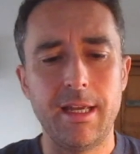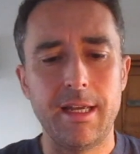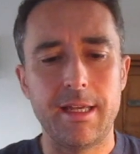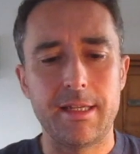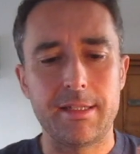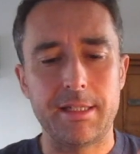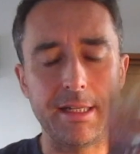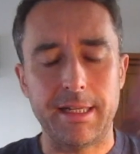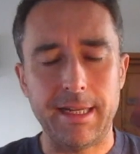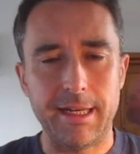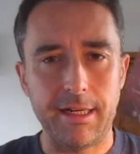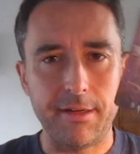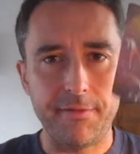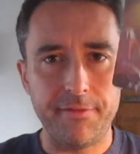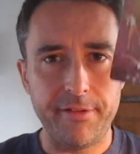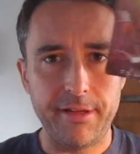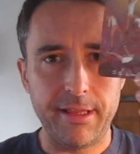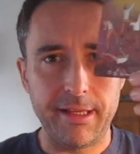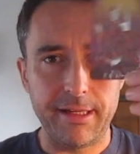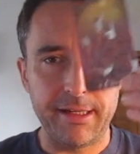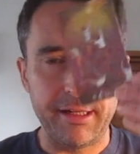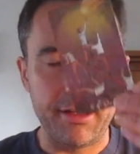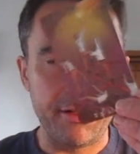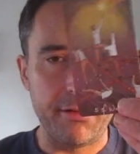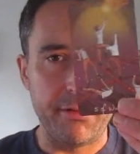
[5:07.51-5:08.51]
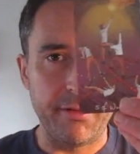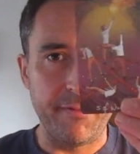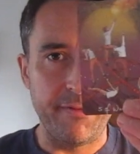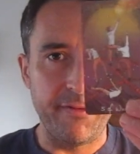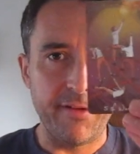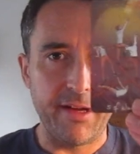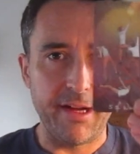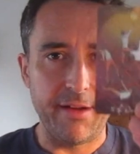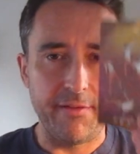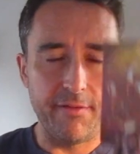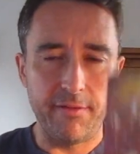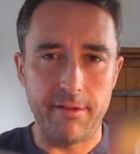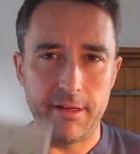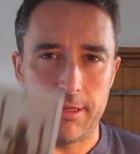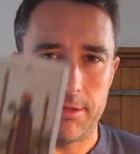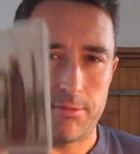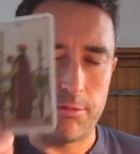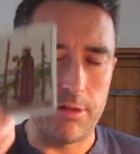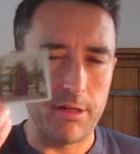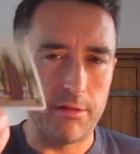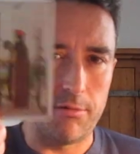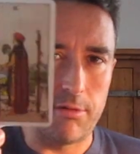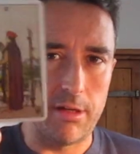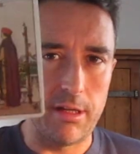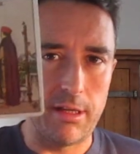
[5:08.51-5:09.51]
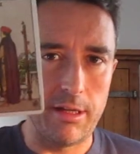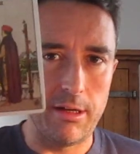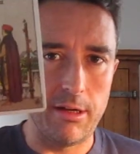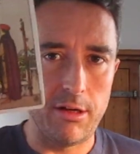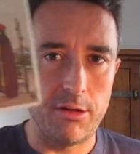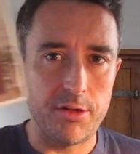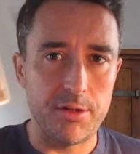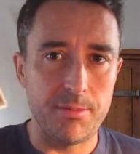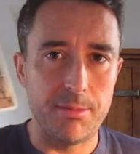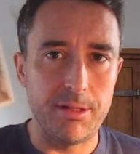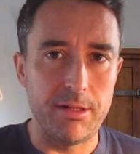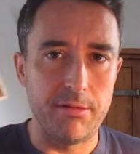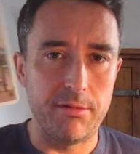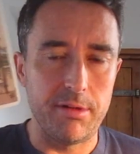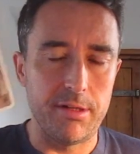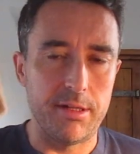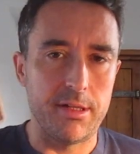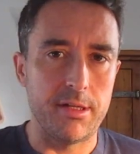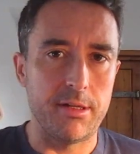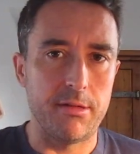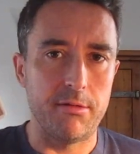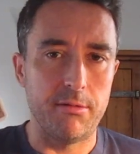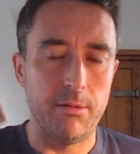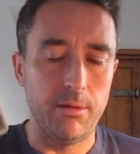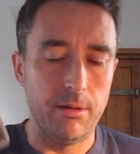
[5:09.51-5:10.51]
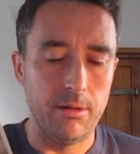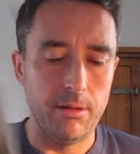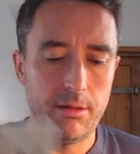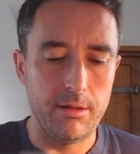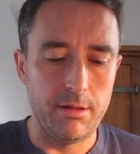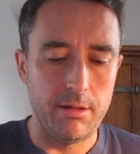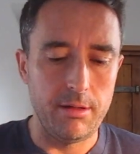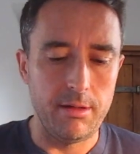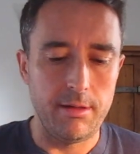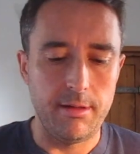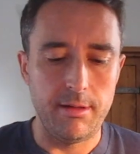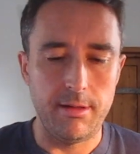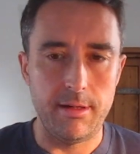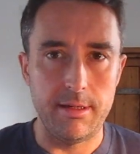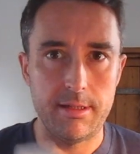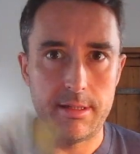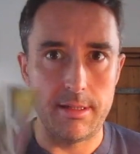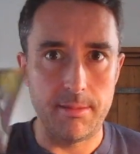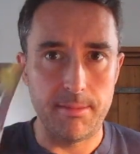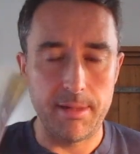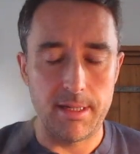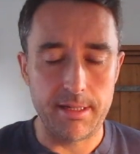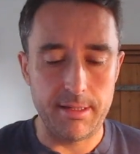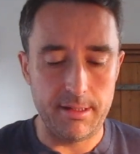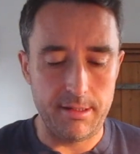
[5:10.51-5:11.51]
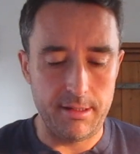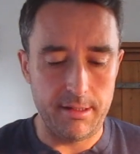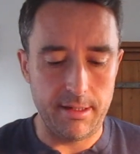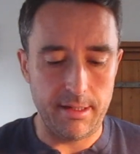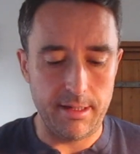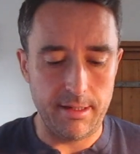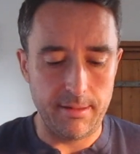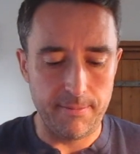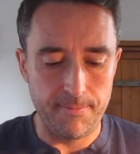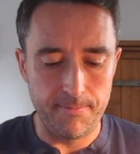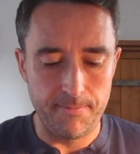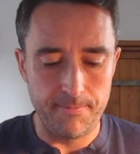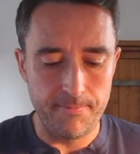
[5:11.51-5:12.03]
So I kind of feel like you're doing five things when you really ought to be doing two. Is the message there?